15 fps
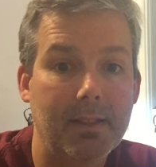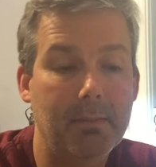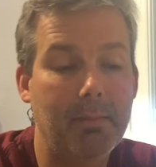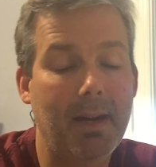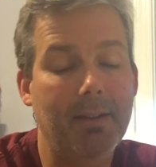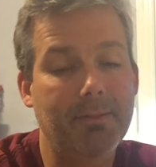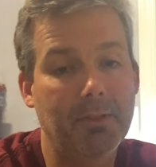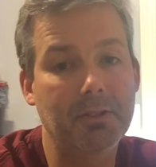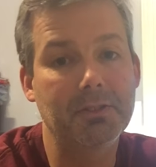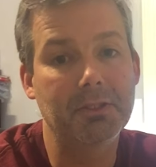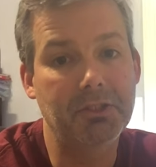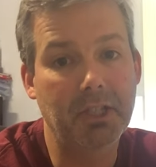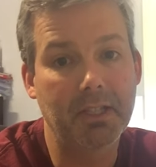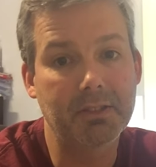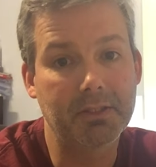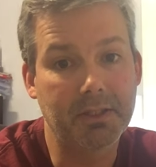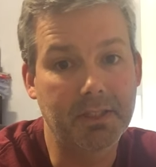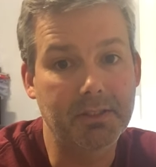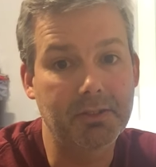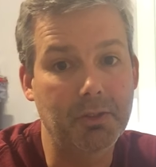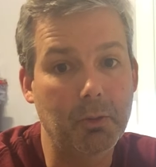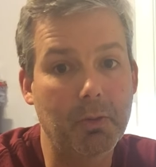then my first suggestion
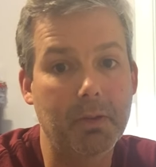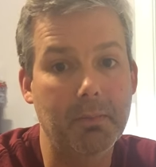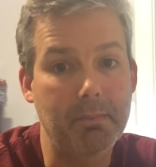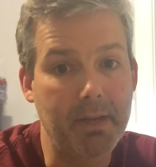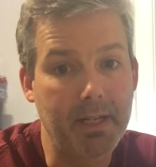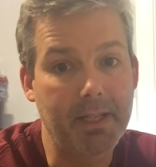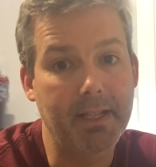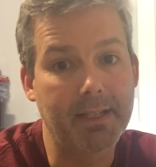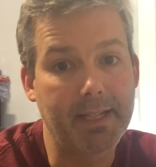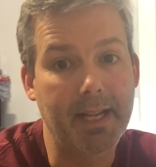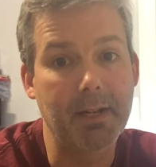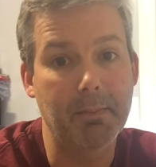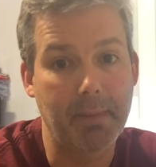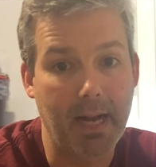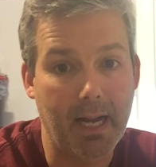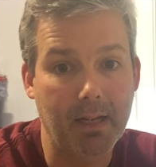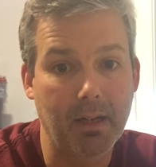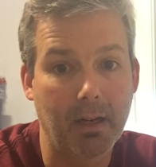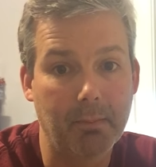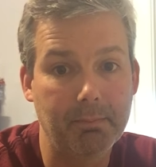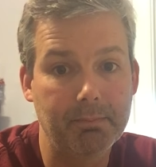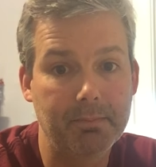is do an immediate data
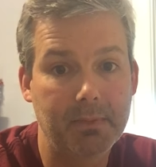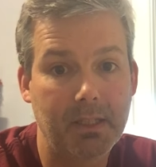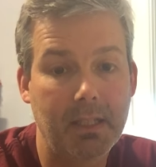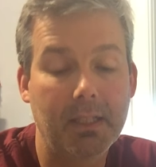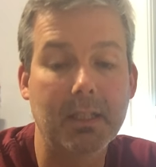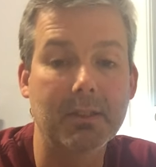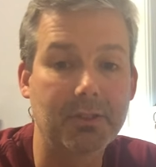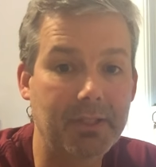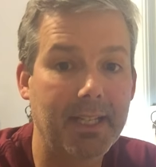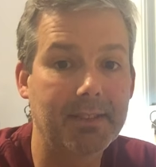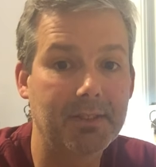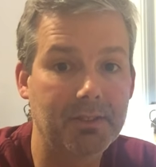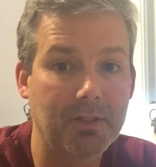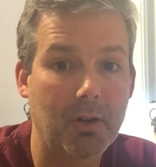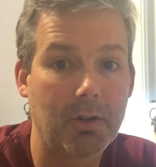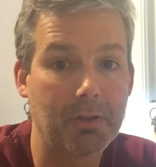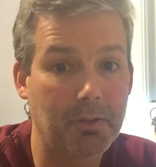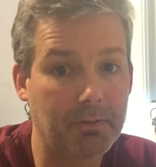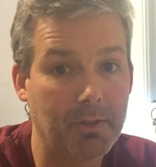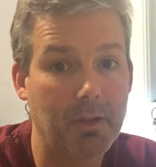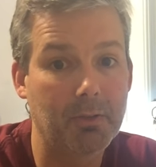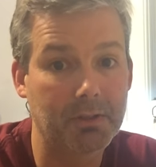backup, because chances are your
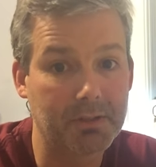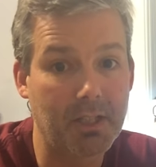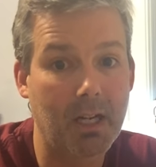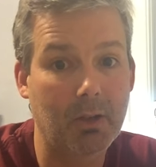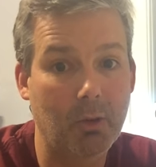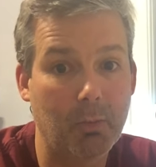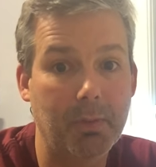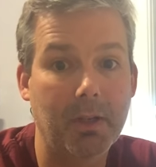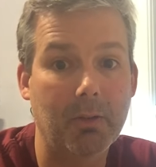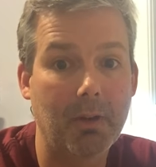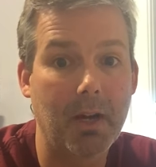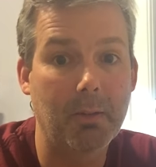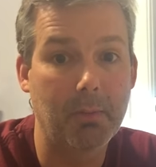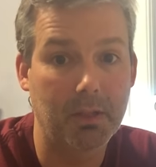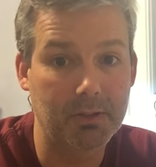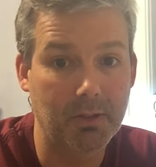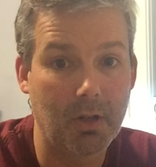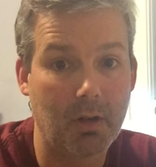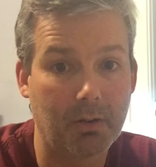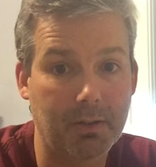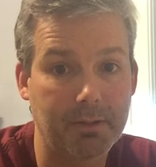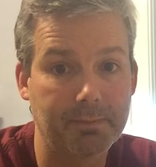phone is not going to be around much
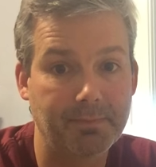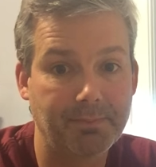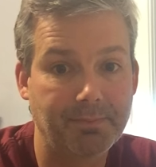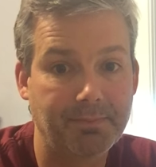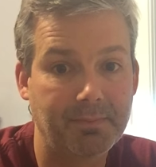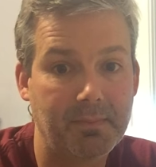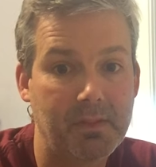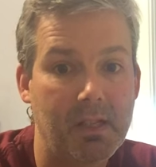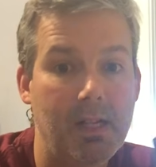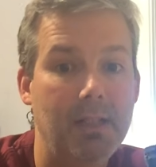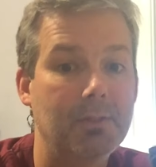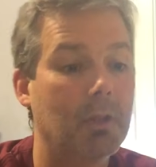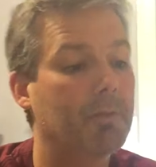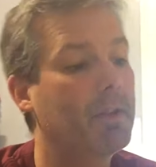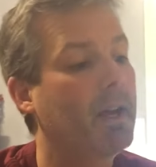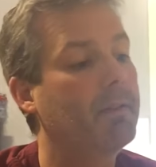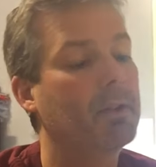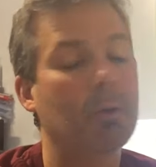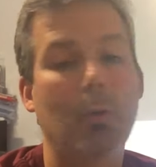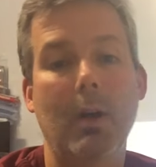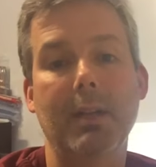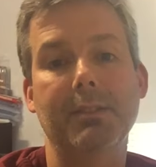longer. So if you have any
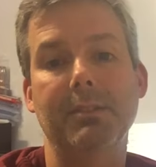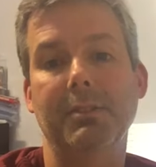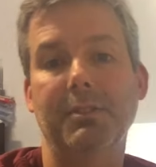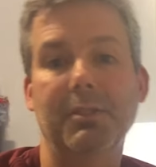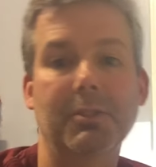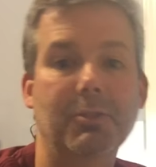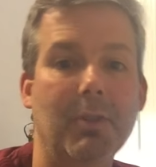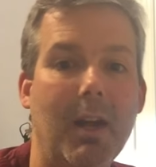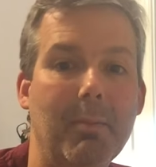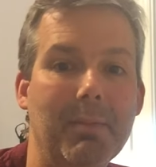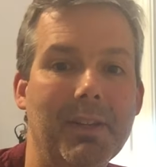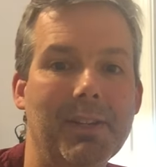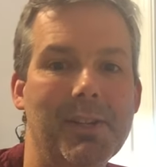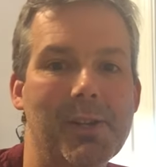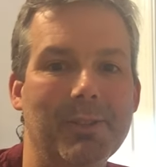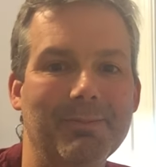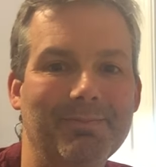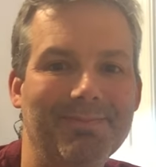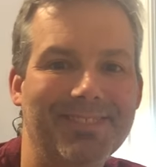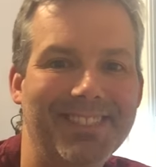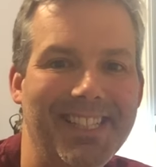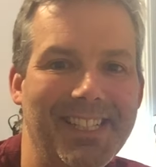questions, just drop me a note.
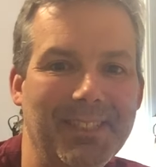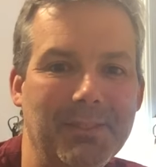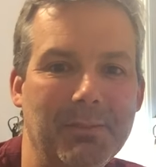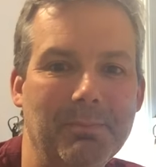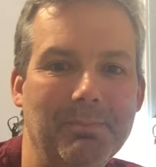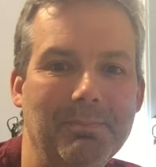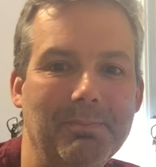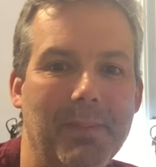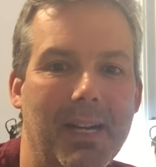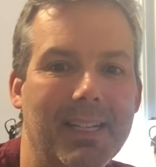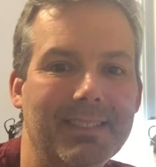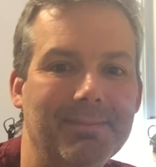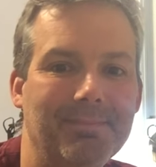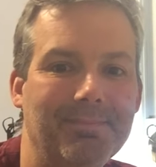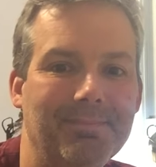Thanks. Bye.